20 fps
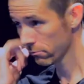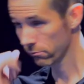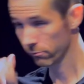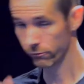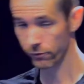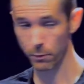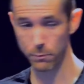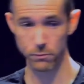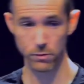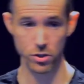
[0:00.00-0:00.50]

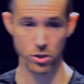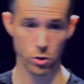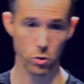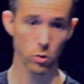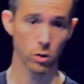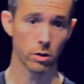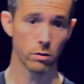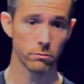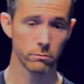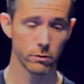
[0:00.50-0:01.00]
from the
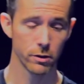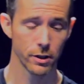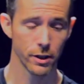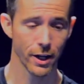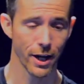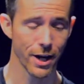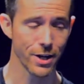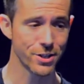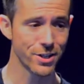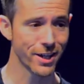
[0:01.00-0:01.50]
school.
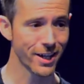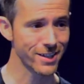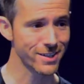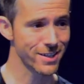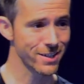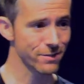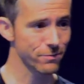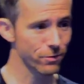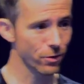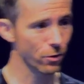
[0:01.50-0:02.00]
And she gets
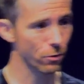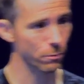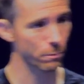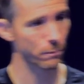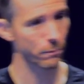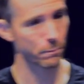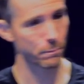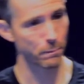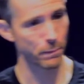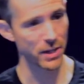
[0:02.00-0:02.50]
this little
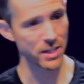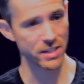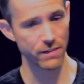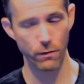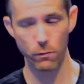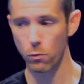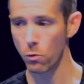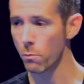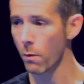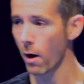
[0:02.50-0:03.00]
piece of a
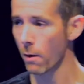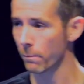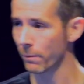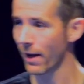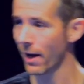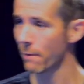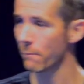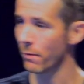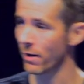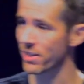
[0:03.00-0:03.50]
rhubarb
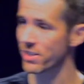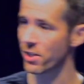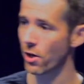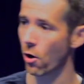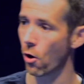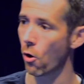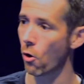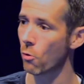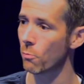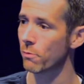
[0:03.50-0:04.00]
plant and brings it
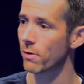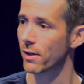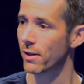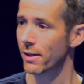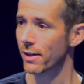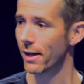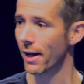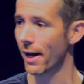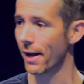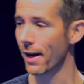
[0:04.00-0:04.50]
home.
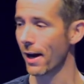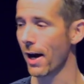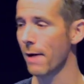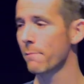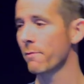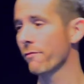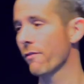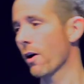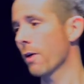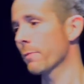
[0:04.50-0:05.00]
And I'm
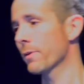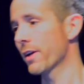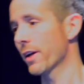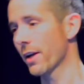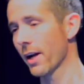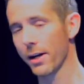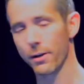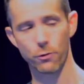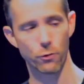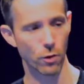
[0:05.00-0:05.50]
a farm kid.
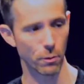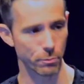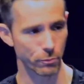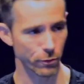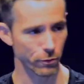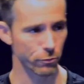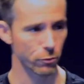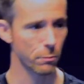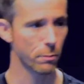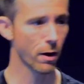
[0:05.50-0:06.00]
I grew up
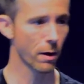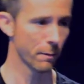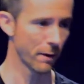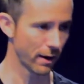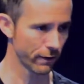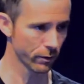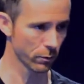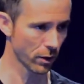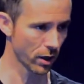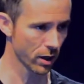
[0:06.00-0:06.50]
with rhubarb
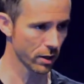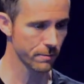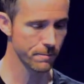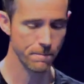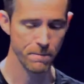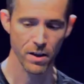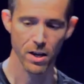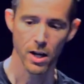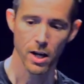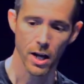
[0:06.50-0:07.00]
everywhere.
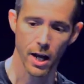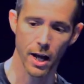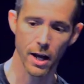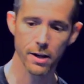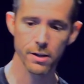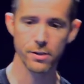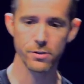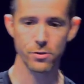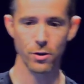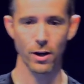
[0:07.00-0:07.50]

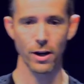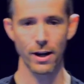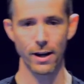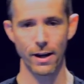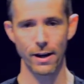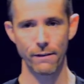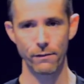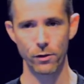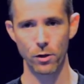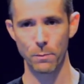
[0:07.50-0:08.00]
And so I
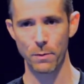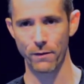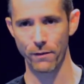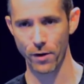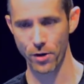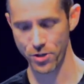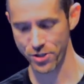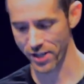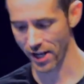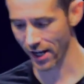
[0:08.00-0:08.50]
have a little bit of
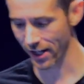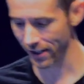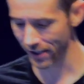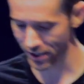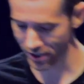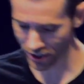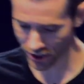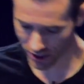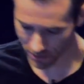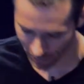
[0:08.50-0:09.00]
understanding of
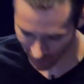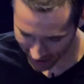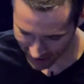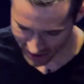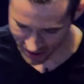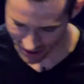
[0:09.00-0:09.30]
this. And she brings